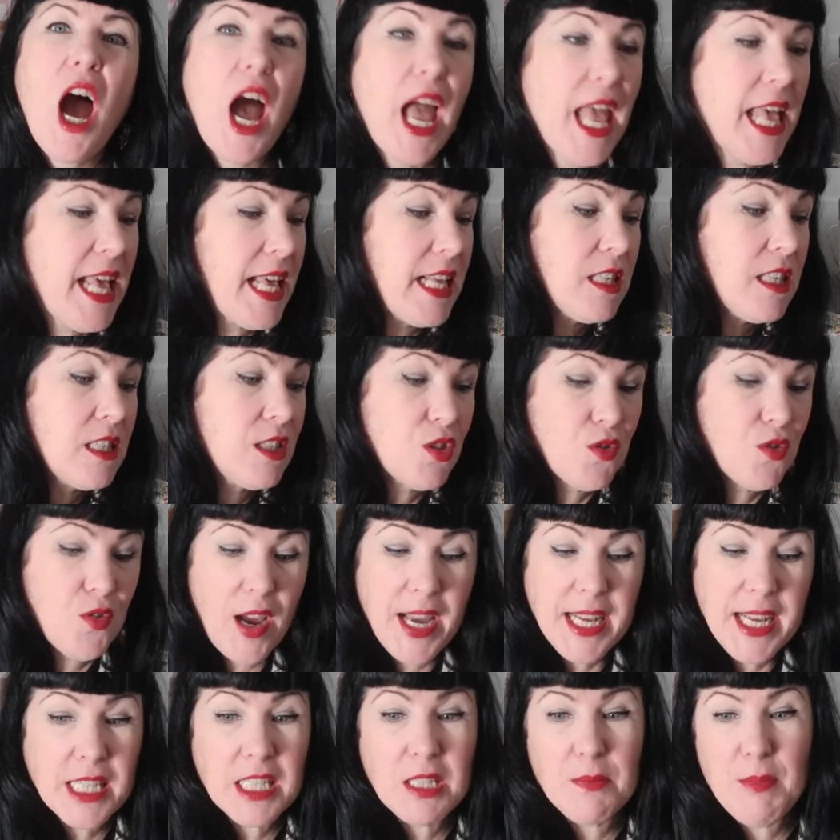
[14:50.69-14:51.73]
it
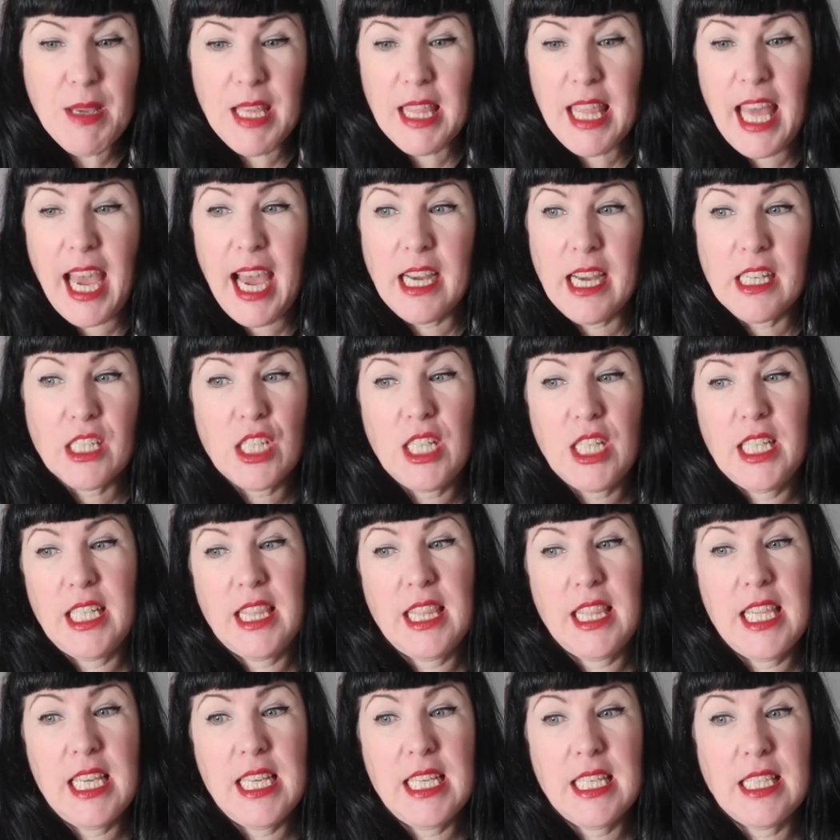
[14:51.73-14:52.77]
strikes me that actually
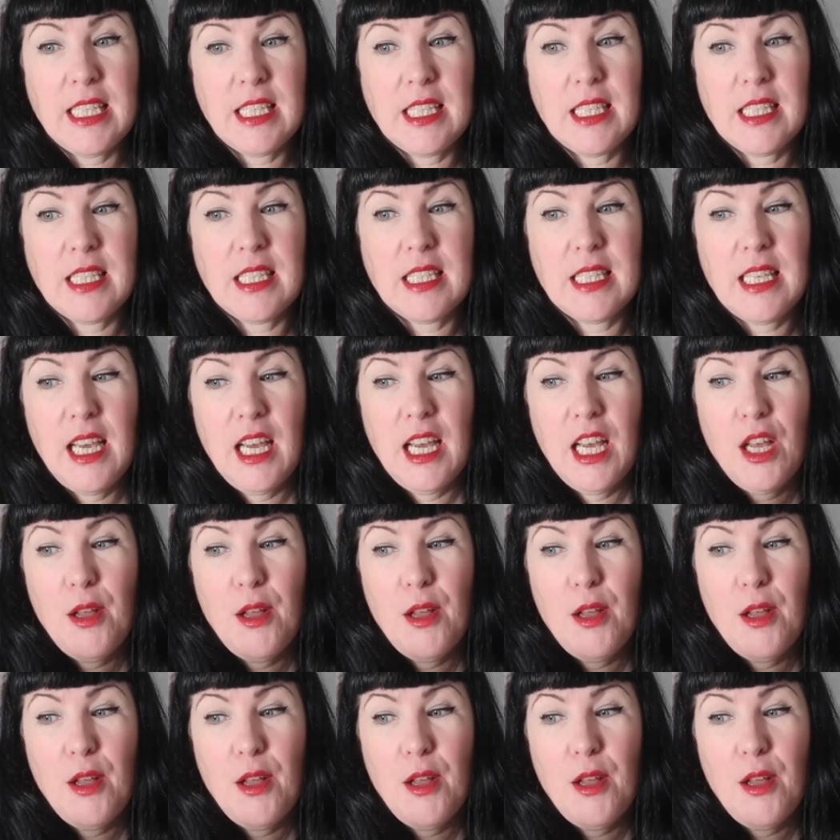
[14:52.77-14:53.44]
this